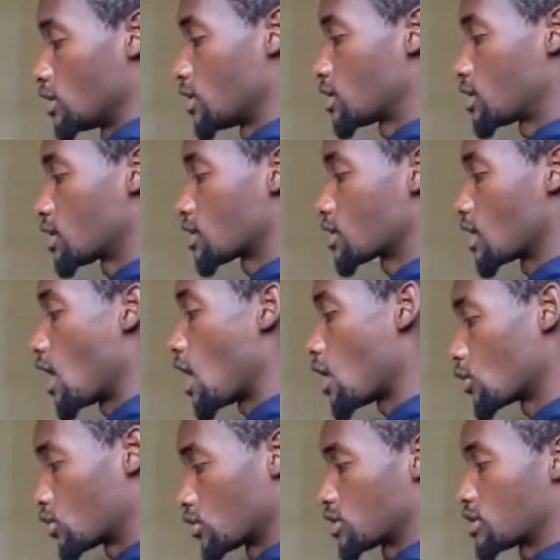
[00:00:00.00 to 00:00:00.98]
This is
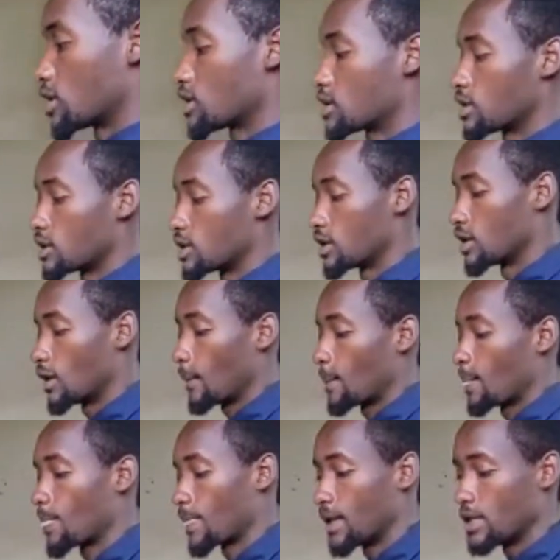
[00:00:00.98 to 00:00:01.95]
how to test the
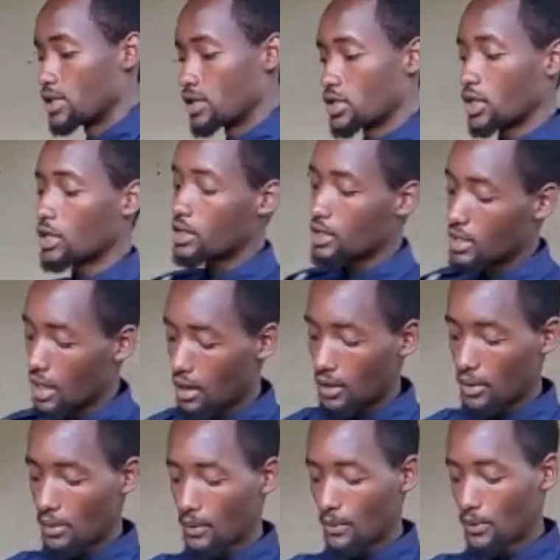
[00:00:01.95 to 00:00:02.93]

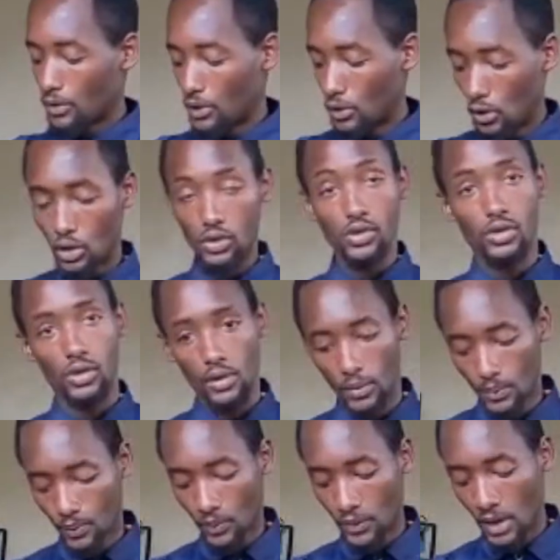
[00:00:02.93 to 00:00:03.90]
injector
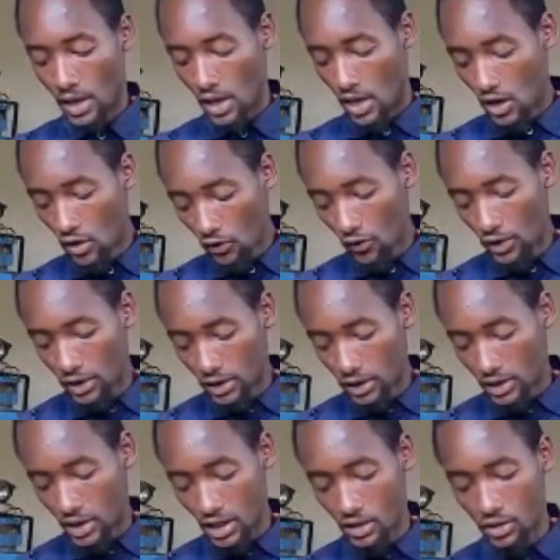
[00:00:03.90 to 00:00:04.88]
nozzle. If
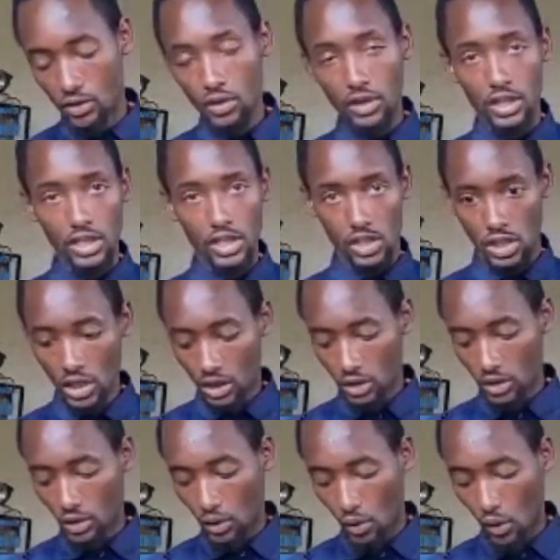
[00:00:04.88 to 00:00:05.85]
it does not
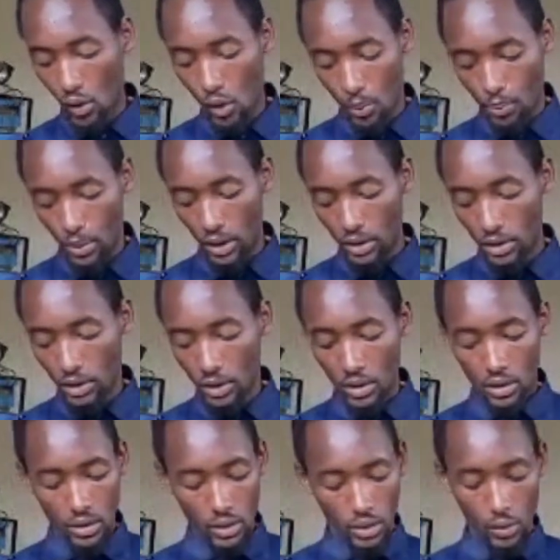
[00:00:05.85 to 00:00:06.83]
inject or
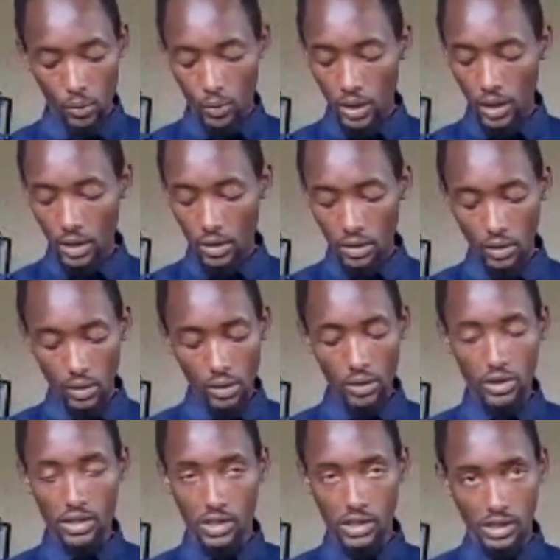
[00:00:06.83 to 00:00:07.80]
open, you will
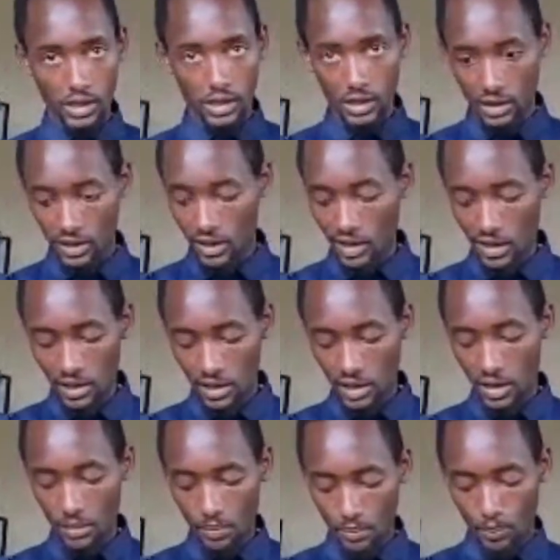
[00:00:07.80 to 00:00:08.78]
not see
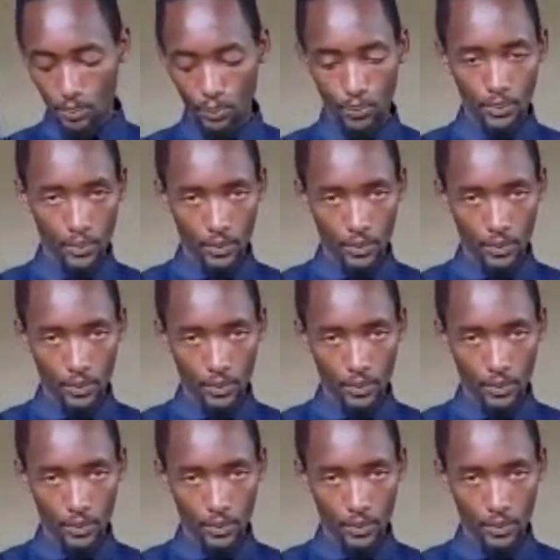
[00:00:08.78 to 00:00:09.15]
any